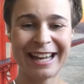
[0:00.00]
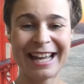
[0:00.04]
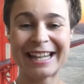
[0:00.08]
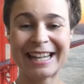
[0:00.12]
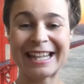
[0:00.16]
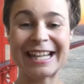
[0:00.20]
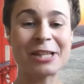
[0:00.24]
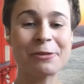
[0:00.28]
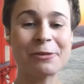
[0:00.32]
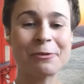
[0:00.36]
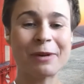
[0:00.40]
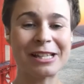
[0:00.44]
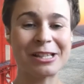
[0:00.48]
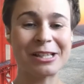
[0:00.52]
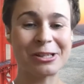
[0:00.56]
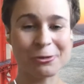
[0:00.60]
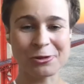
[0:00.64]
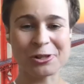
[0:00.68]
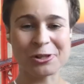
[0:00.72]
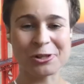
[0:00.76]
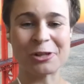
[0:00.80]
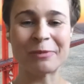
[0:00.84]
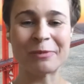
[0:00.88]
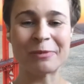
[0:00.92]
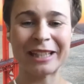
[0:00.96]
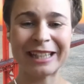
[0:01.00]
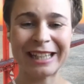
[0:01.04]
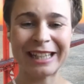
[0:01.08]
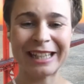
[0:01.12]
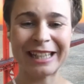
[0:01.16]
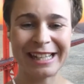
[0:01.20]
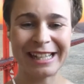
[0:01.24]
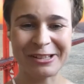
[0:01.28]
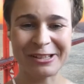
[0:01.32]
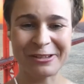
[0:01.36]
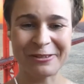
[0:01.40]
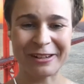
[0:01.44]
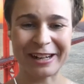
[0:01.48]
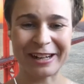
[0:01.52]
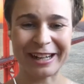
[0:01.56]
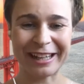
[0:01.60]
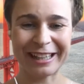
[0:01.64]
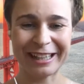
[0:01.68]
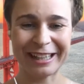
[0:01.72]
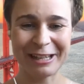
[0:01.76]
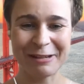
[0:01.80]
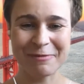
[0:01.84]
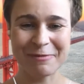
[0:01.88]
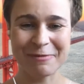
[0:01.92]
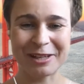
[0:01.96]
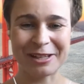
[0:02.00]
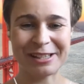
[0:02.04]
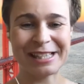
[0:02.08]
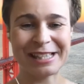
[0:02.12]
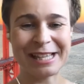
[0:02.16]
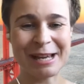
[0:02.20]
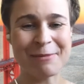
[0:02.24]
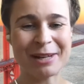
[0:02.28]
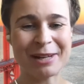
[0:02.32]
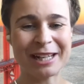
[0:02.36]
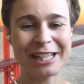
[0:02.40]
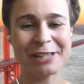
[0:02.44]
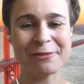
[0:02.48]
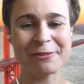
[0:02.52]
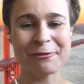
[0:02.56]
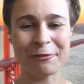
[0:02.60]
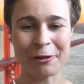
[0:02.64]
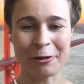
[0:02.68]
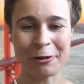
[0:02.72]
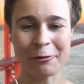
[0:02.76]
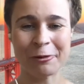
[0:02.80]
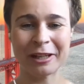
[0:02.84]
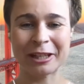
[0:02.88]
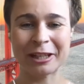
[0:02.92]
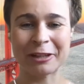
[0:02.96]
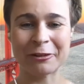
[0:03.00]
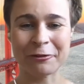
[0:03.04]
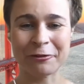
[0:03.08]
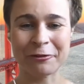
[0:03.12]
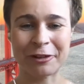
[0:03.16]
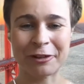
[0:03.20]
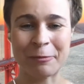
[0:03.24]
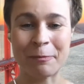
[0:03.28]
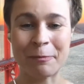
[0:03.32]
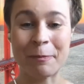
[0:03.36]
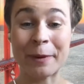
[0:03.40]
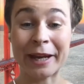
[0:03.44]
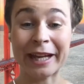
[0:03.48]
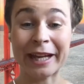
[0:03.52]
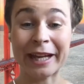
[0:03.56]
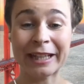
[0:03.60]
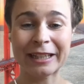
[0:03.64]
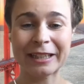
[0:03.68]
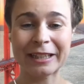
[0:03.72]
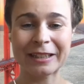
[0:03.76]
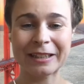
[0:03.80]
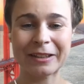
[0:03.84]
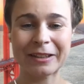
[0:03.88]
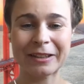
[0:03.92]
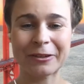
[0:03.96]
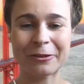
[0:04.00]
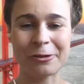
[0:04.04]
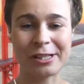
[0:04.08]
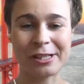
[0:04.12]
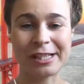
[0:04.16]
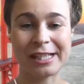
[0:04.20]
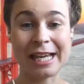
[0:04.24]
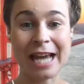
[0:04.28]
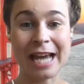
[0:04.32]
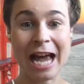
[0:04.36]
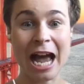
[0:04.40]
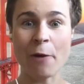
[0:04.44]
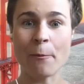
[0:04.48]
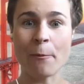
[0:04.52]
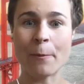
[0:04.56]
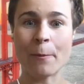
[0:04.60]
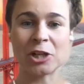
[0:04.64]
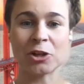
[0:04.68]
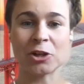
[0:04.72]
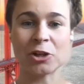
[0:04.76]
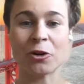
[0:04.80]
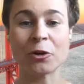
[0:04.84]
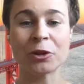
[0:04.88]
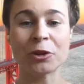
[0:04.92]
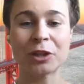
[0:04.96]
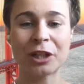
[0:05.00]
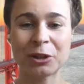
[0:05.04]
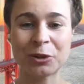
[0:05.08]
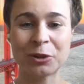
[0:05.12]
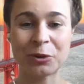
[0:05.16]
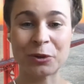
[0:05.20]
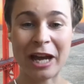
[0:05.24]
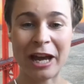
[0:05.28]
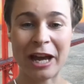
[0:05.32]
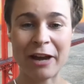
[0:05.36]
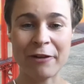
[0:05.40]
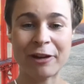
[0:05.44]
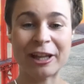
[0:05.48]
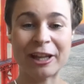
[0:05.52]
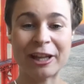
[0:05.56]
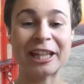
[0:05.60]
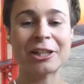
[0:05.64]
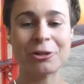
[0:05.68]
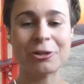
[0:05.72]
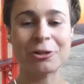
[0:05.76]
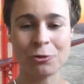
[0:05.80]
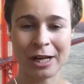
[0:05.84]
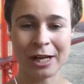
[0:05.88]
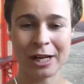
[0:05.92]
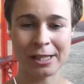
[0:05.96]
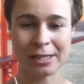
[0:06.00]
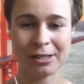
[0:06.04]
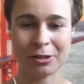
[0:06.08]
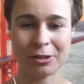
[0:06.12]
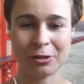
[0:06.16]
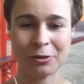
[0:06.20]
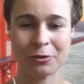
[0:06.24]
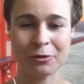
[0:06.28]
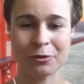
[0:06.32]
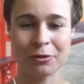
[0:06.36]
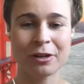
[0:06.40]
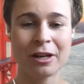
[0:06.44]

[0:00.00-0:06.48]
That's why social media is so great, because somebody's following you for a bit or see how much content you have and they trust you.